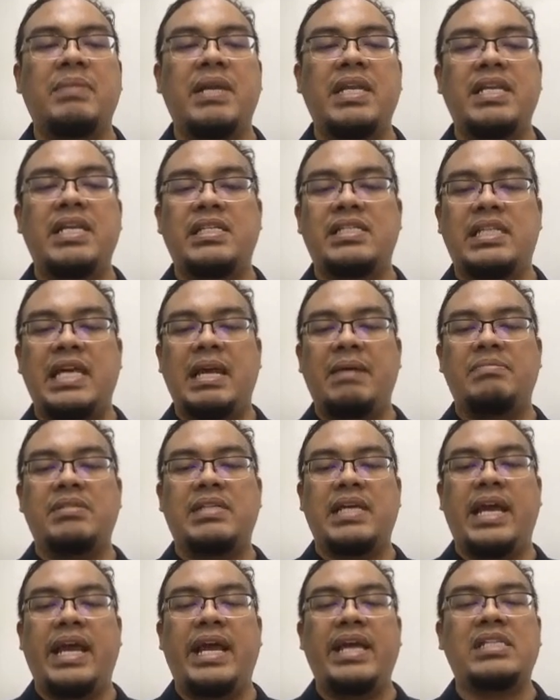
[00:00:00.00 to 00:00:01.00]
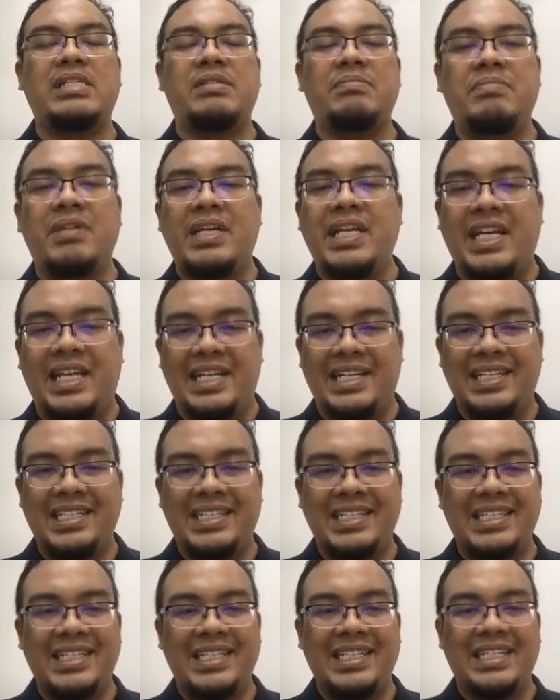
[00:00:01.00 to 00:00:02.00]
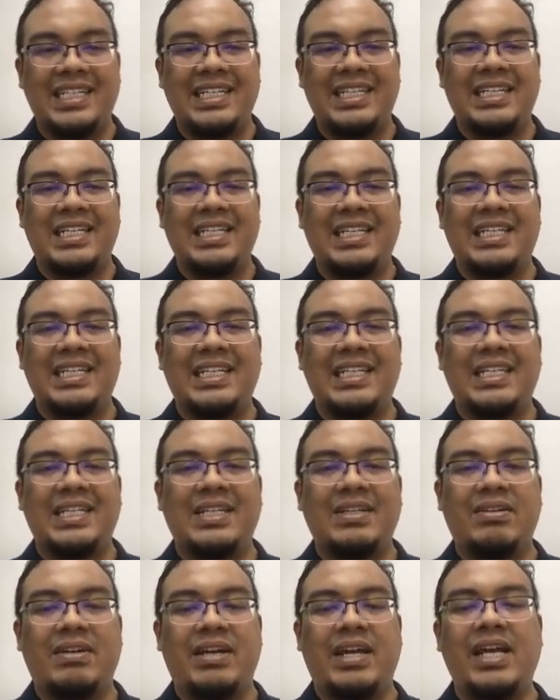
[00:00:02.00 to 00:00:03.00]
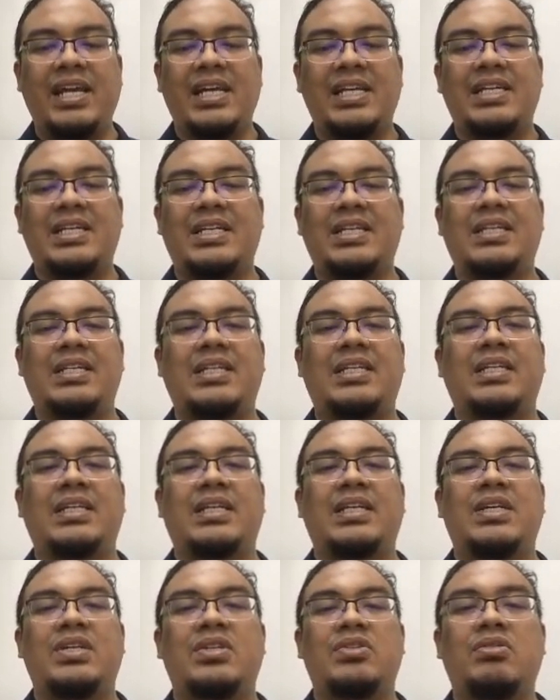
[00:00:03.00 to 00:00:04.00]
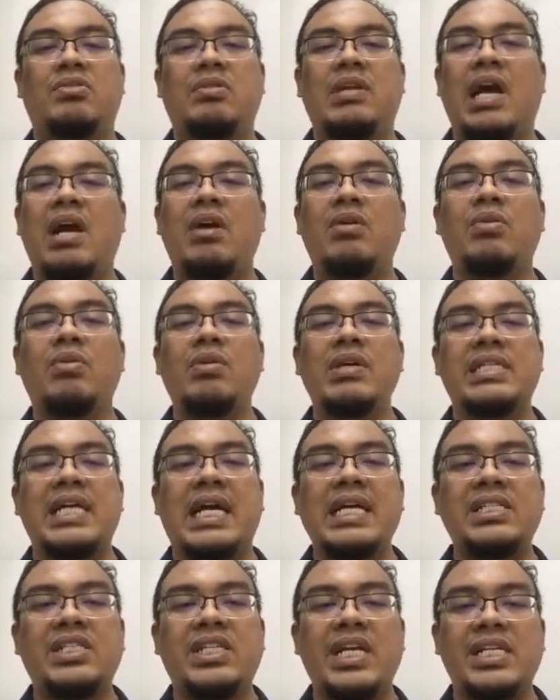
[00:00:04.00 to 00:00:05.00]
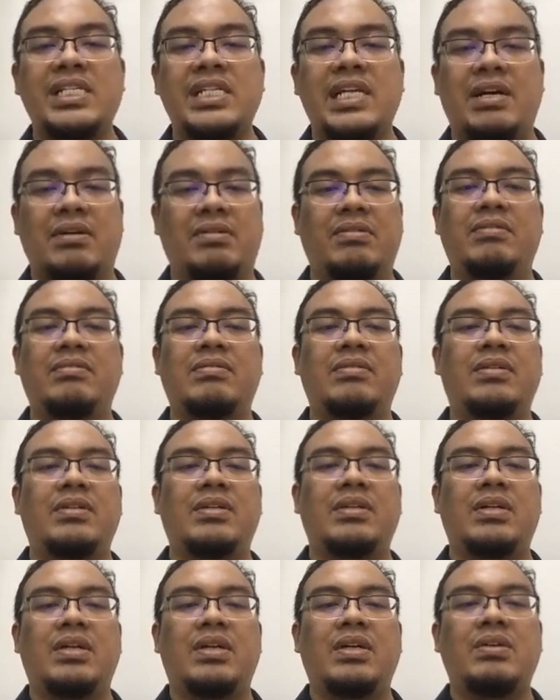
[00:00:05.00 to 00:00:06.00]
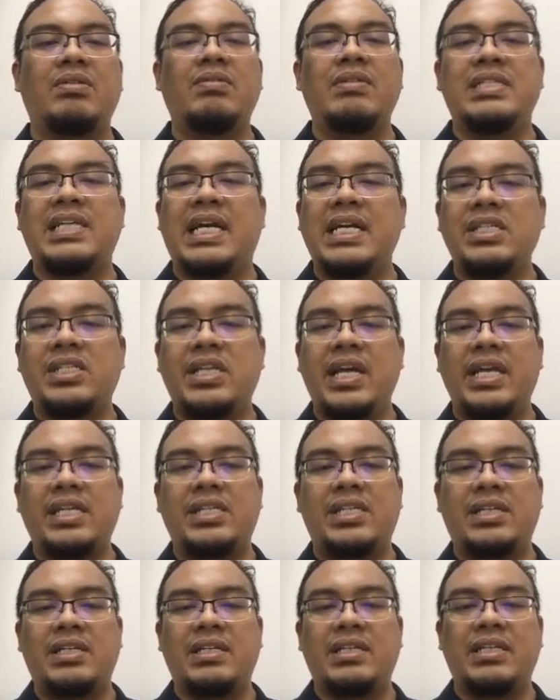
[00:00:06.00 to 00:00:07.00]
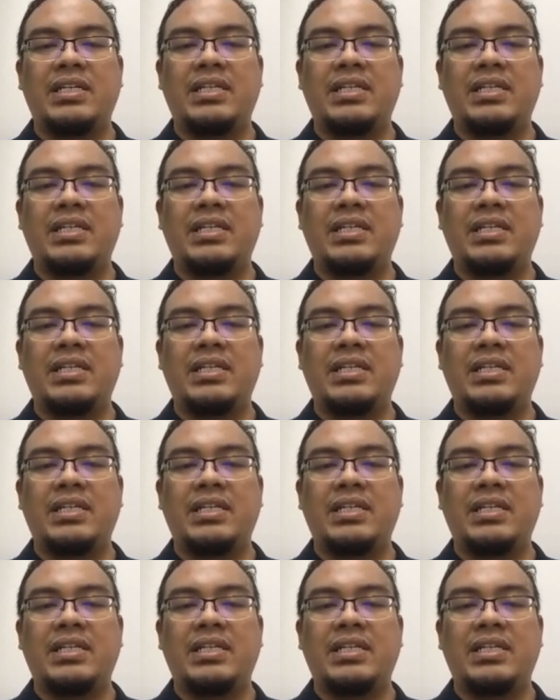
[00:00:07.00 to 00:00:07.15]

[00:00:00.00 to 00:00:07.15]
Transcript: many stamps as Bernard. Okay, so now who is unchanged now? Who is unchanged?